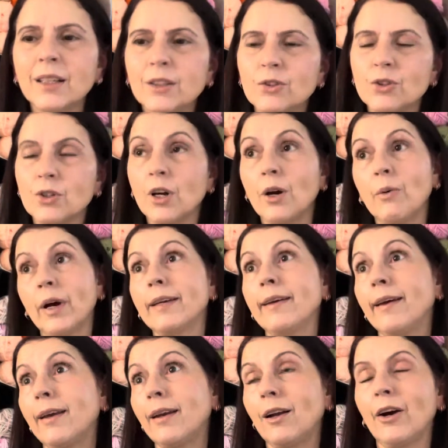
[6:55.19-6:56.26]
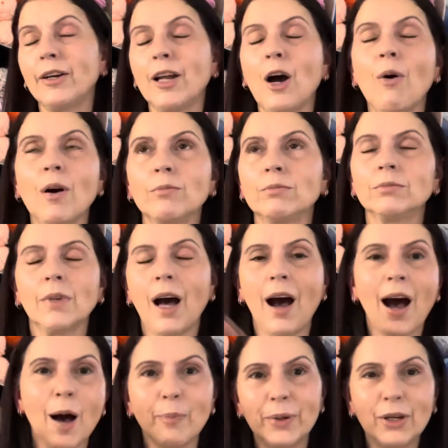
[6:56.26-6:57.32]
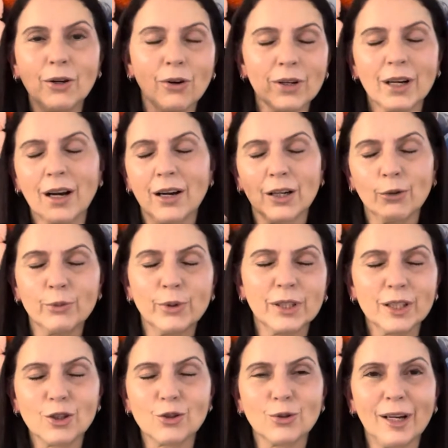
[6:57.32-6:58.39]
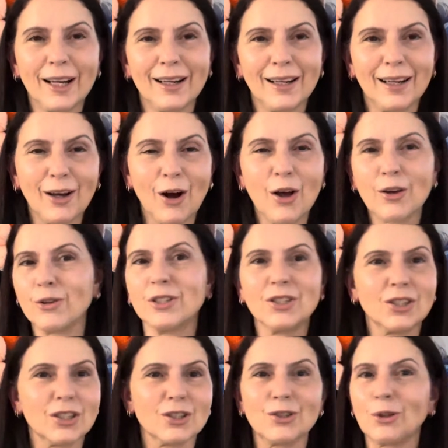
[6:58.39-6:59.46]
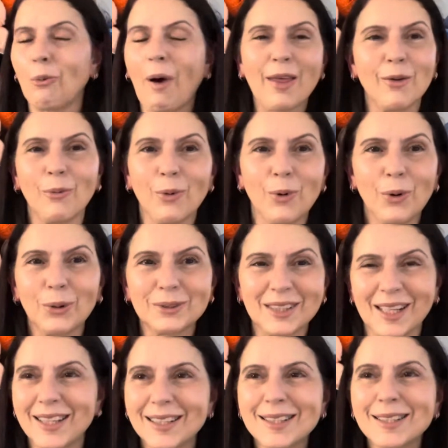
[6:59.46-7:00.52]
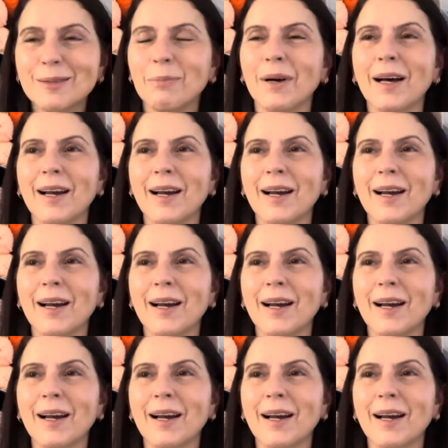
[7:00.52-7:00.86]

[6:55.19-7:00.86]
So again, I know I'm harping on it and I really should let it go because it's just the way the world is, but